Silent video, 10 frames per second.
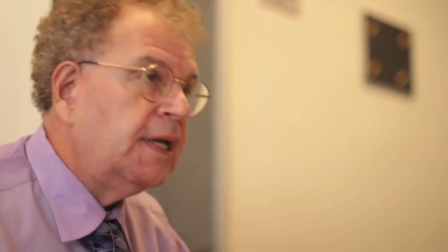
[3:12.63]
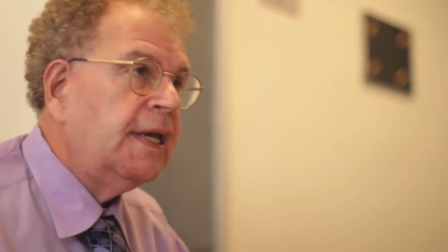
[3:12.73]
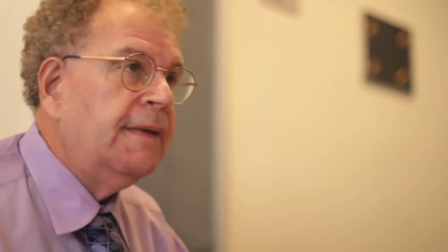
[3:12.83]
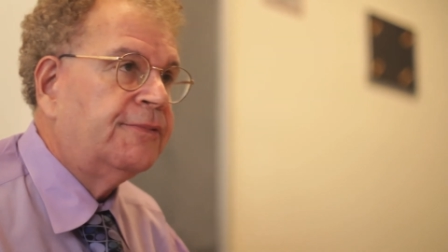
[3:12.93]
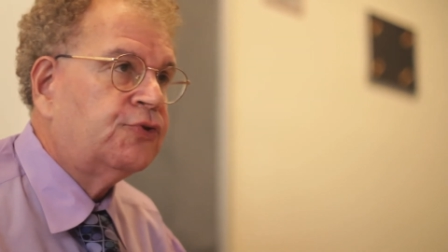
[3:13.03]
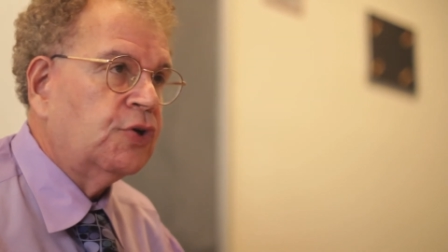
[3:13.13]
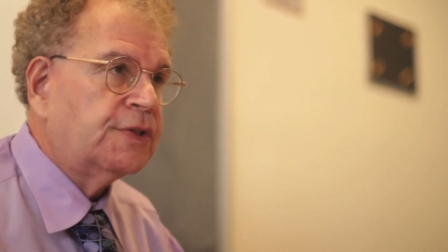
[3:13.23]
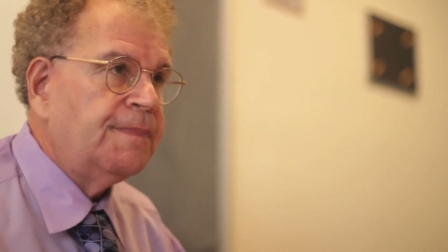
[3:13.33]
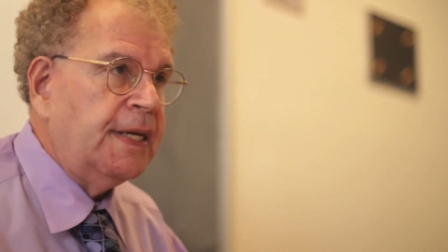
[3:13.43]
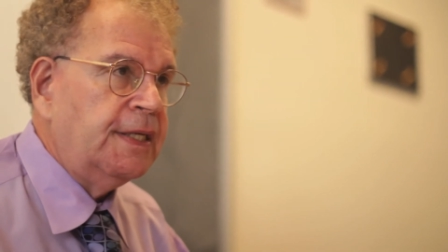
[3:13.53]
It
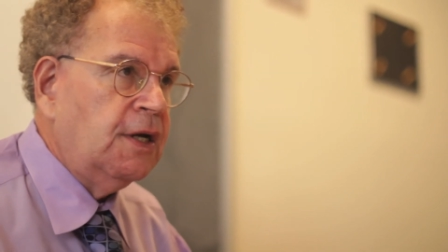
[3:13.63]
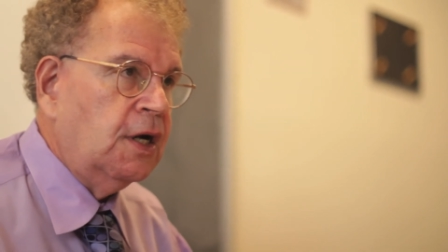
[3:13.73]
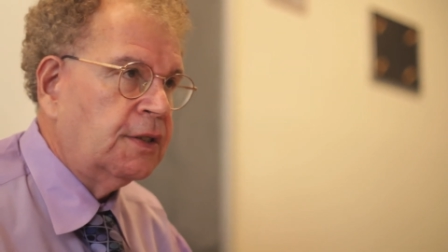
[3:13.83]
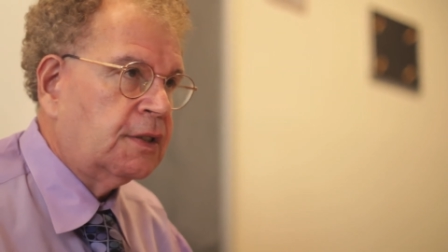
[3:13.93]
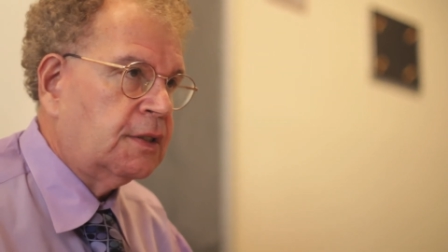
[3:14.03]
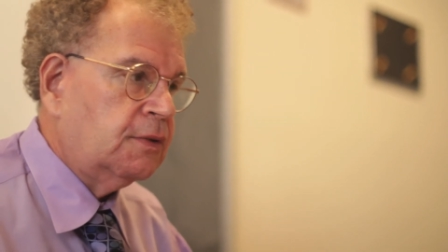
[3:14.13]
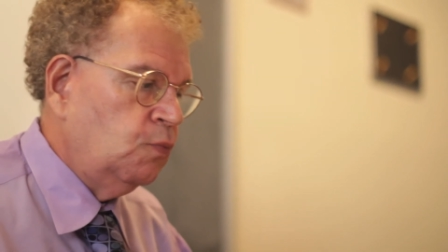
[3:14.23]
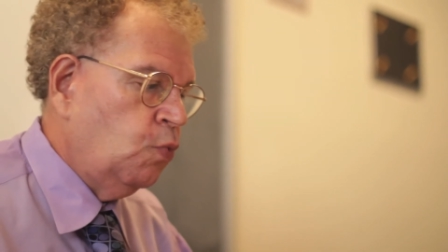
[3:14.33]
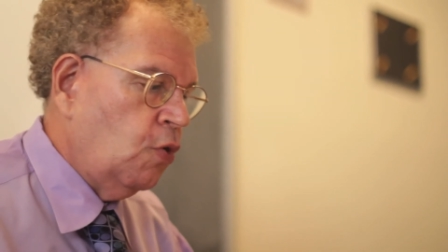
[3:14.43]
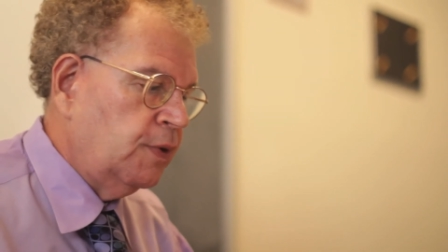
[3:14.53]
draws many
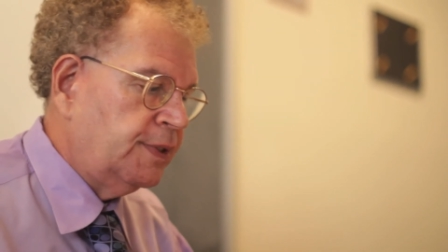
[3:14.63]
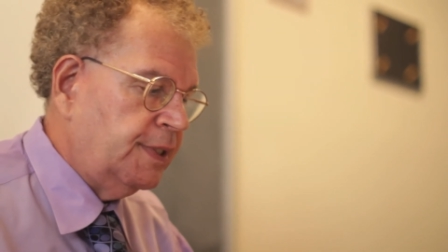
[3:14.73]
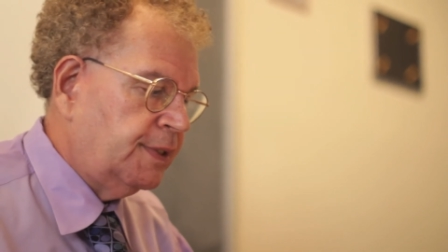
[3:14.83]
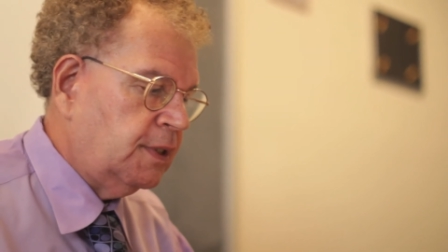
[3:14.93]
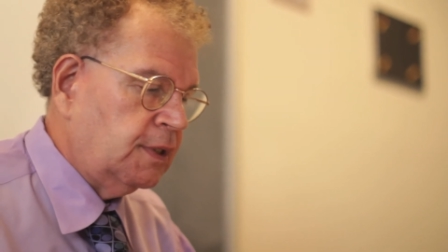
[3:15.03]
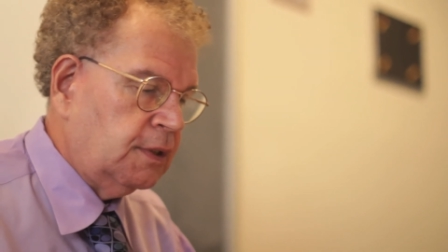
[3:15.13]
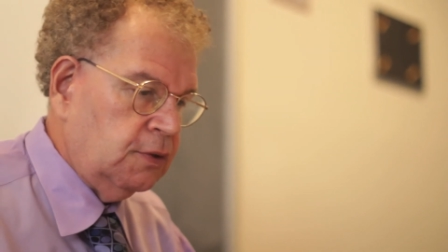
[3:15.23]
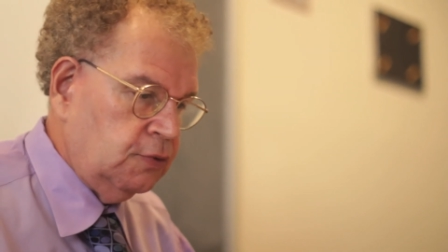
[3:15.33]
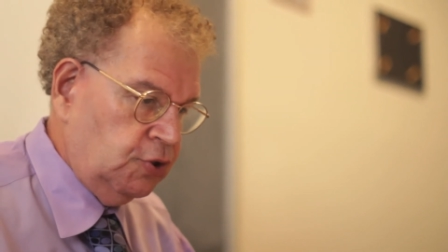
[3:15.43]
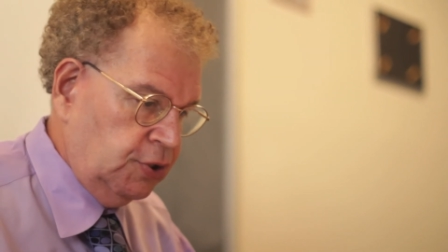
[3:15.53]
unwarranted
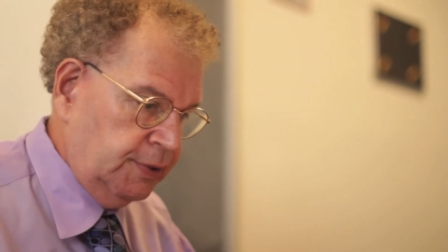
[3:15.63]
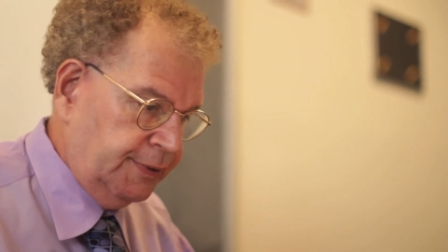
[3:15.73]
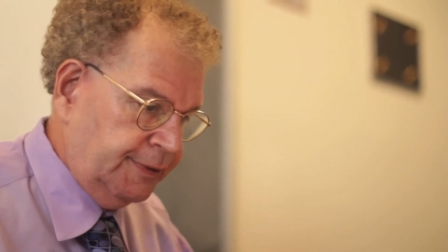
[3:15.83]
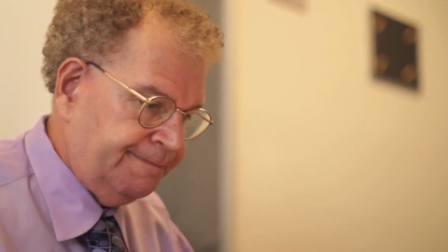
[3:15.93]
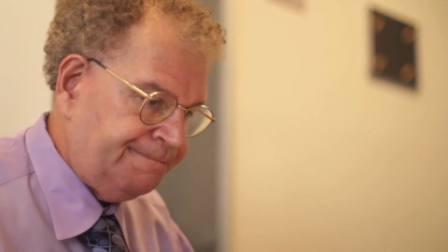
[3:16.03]
conclusions.